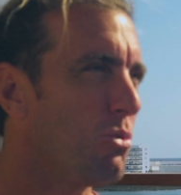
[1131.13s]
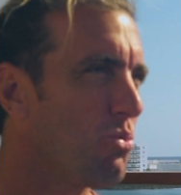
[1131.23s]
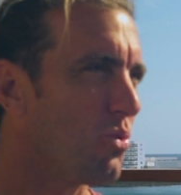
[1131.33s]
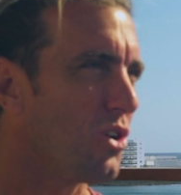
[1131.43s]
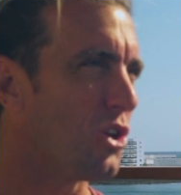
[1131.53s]

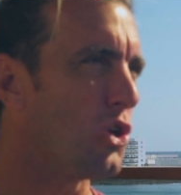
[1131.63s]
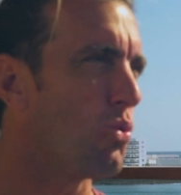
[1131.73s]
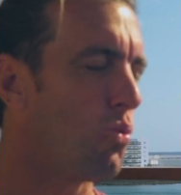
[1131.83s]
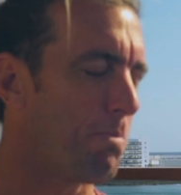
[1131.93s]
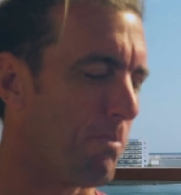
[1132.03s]

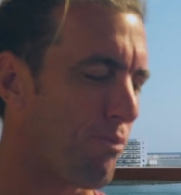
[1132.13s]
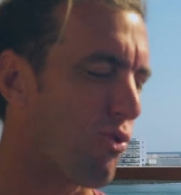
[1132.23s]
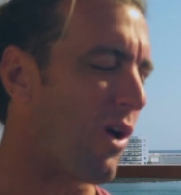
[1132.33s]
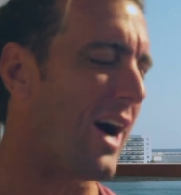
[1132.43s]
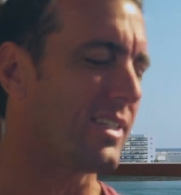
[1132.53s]
you
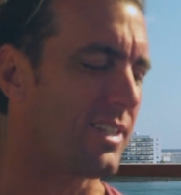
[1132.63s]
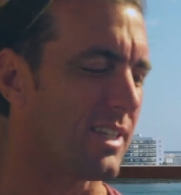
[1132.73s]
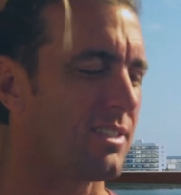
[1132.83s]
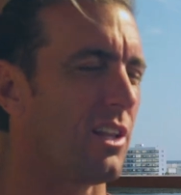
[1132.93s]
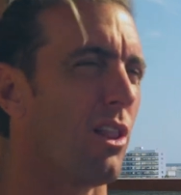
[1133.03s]

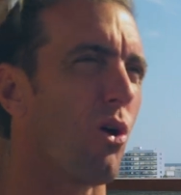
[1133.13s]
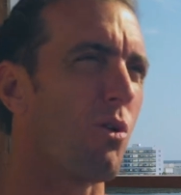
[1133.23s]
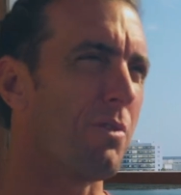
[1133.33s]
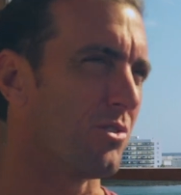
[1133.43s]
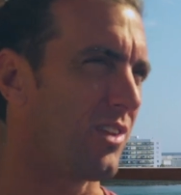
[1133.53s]
processed and
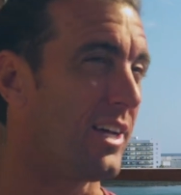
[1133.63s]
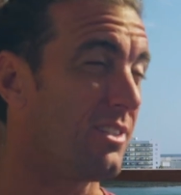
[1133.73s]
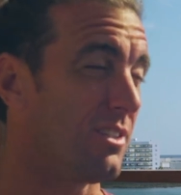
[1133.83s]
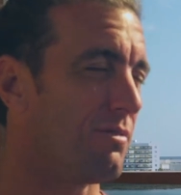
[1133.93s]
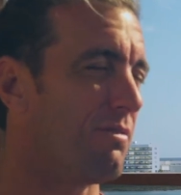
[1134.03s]
learned those
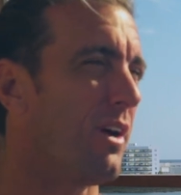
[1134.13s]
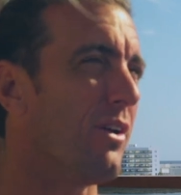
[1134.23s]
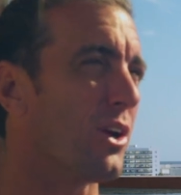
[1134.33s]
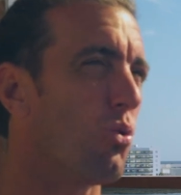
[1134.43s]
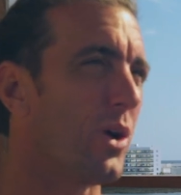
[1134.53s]
lessons
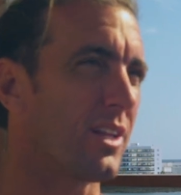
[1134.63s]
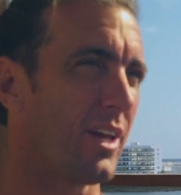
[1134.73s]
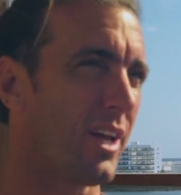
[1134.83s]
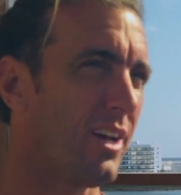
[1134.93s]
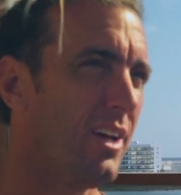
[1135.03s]
very
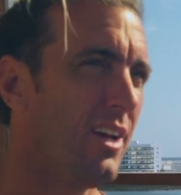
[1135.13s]
quickly.